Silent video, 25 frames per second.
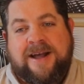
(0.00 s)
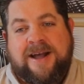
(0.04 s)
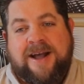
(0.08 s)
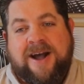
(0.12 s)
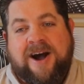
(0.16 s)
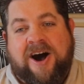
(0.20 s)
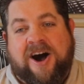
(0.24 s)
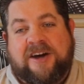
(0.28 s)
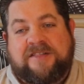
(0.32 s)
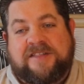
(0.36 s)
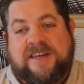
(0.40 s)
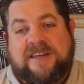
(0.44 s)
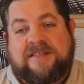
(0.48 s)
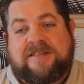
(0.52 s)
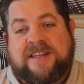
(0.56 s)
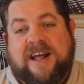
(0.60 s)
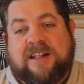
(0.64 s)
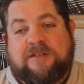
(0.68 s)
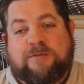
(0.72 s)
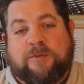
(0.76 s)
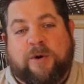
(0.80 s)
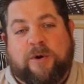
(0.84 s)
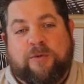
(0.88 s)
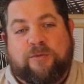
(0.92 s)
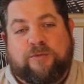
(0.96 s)
I think that's
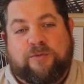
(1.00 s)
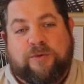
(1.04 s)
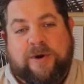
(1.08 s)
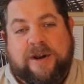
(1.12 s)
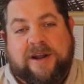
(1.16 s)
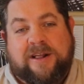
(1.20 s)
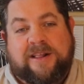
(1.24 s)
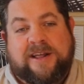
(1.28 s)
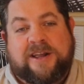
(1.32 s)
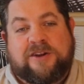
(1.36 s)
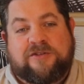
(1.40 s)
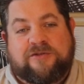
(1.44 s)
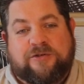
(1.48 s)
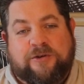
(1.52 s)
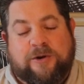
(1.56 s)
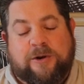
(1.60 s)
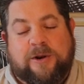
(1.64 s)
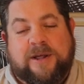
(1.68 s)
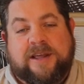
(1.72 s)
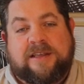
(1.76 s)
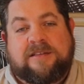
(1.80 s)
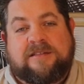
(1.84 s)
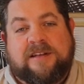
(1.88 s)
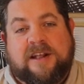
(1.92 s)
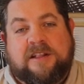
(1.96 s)
what really truly
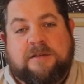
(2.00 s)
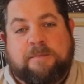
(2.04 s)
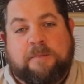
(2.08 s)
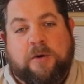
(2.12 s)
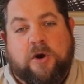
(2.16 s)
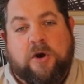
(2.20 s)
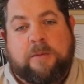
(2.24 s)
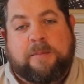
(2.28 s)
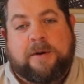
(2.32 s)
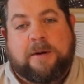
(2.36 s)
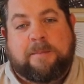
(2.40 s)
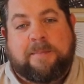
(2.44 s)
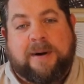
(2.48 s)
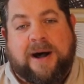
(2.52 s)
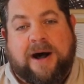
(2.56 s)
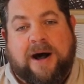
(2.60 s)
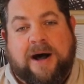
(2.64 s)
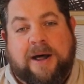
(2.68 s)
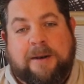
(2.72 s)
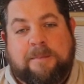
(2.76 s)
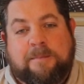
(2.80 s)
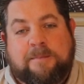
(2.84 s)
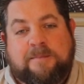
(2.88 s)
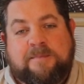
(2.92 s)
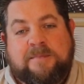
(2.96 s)
sets bourbon apart.
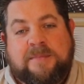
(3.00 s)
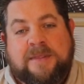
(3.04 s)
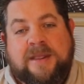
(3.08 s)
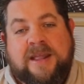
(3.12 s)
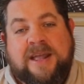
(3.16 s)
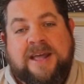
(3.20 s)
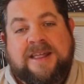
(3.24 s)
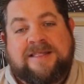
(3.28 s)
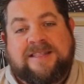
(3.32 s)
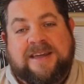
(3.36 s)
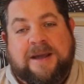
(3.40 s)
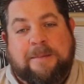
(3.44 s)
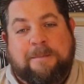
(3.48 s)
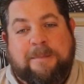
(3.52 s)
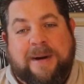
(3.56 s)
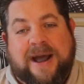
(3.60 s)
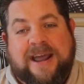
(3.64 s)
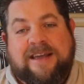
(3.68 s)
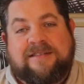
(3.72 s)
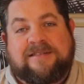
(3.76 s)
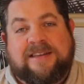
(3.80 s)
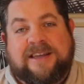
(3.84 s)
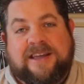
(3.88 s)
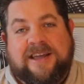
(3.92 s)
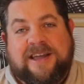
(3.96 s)
The
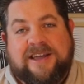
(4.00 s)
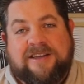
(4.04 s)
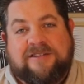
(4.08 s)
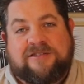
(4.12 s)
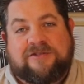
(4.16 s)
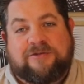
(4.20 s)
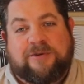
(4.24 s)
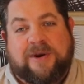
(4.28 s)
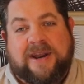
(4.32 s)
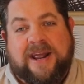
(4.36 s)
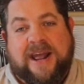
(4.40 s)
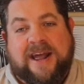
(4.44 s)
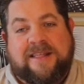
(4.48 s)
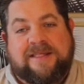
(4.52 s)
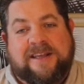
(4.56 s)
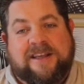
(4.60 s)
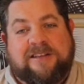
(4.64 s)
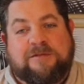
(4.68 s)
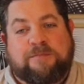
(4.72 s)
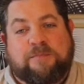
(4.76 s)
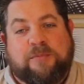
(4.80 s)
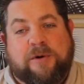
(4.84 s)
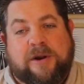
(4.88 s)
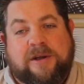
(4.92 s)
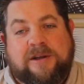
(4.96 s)
amazing history and these
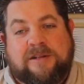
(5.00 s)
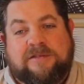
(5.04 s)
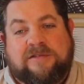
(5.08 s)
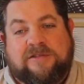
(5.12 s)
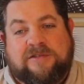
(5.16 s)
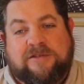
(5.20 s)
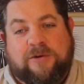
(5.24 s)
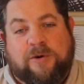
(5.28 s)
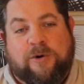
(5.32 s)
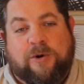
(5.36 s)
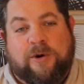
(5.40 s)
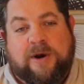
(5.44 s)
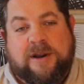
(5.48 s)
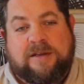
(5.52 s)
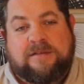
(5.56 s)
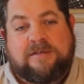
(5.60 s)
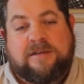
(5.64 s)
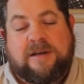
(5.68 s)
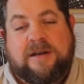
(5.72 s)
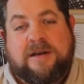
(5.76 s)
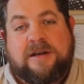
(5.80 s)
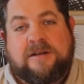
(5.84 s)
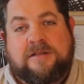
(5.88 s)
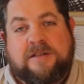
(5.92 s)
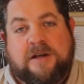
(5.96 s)
brilliant stories
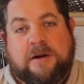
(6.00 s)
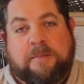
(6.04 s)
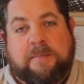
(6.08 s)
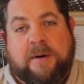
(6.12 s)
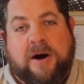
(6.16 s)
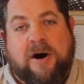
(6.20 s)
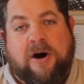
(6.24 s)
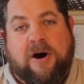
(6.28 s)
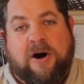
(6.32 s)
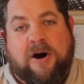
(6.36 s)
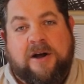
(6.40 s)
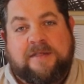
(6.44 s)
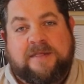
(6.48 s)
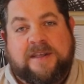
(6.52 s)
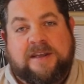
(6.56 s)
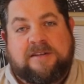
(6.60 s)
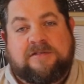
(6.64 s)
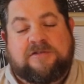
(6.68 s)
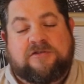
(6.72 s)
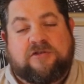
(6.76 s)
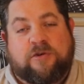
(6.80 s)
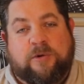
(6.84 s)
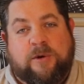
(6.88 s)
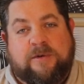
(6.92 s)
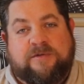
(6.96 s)
that are behind these
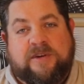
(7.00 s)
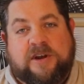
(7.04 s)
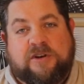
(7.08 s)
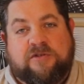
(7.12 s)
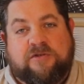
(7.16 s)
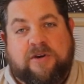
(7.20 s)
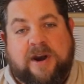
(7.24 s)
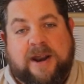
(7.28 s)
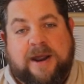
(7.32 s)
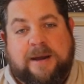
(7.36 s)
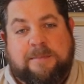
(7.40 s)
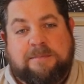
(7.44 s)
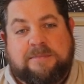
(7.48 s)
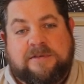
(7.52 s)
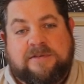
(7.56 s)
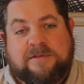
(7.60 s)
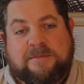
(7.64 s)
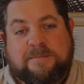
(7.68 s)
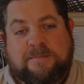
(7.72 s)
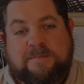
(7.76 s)
terrific drams.